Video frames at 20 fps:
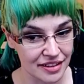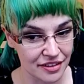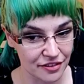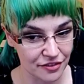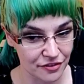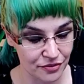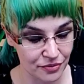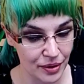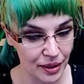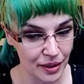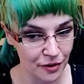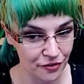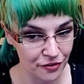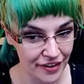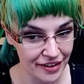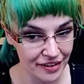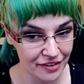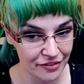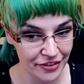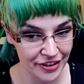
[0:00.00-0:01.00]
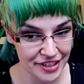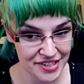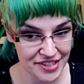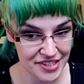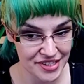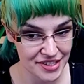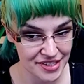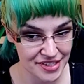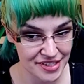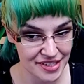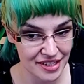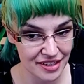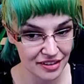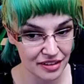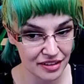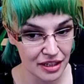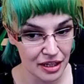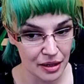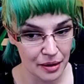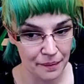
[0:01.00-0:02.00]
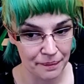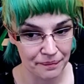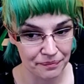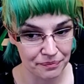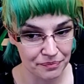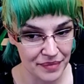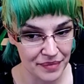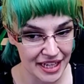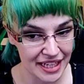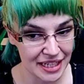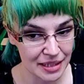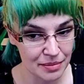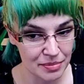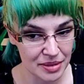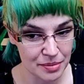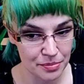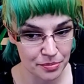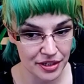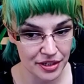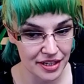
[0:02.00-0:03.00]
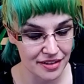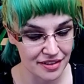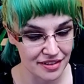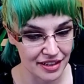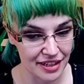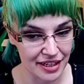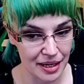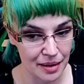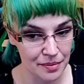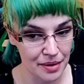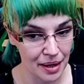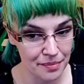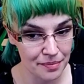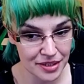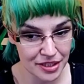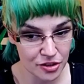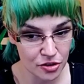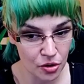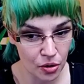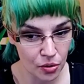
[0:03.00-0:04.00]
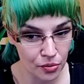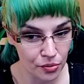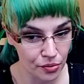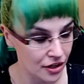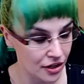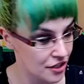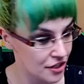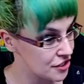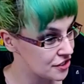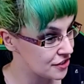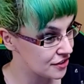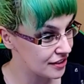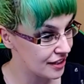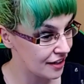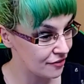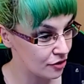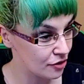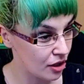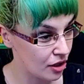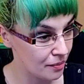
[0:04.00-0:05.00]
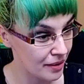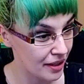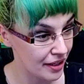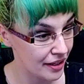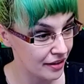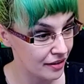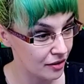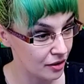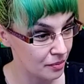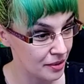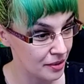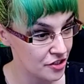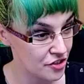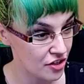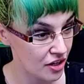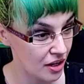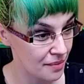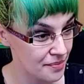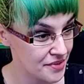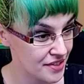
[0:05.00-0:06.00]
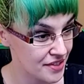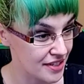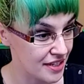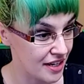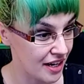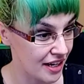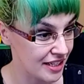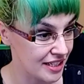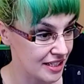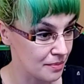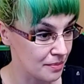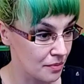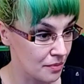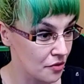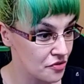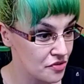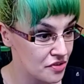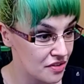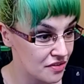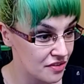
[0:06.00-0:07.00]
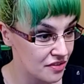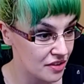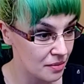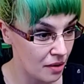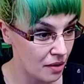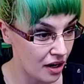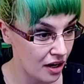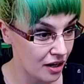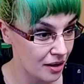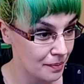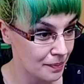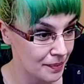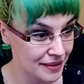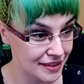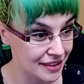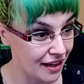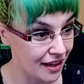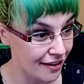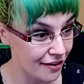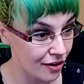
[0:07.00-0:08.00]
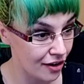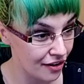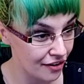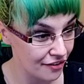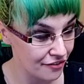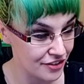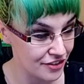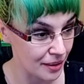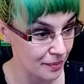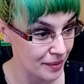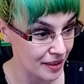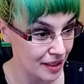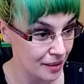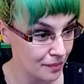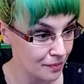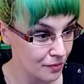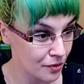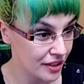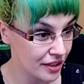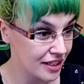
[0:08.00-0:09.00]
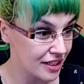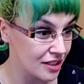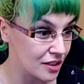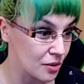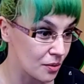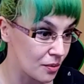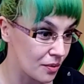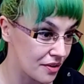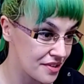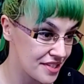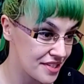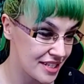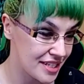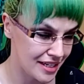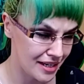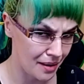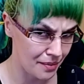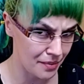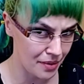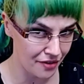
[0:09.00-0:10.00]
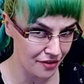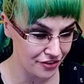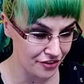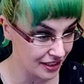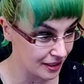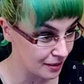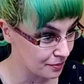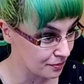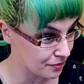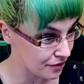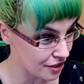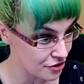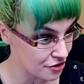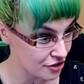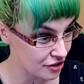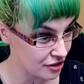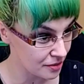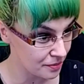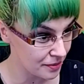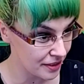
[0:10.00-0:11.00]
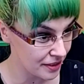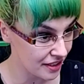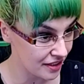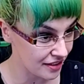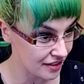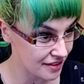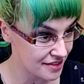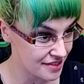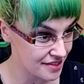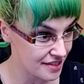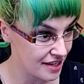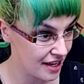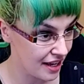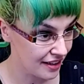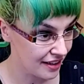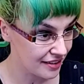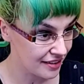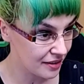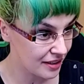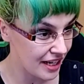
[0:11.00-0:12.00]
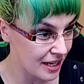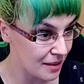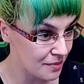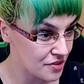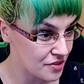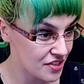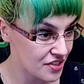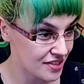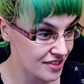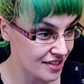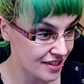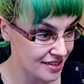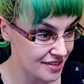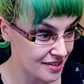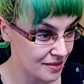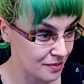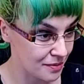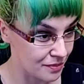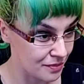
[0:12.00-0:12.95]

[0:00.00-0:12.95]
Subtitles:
while Final Fantasy is still making me breathe. Like, I'm in no rush to level all my jobs to 90. Most of them are, but not all of them, and I'm working towards it, and I'm not feeling pressured because the game just doesn't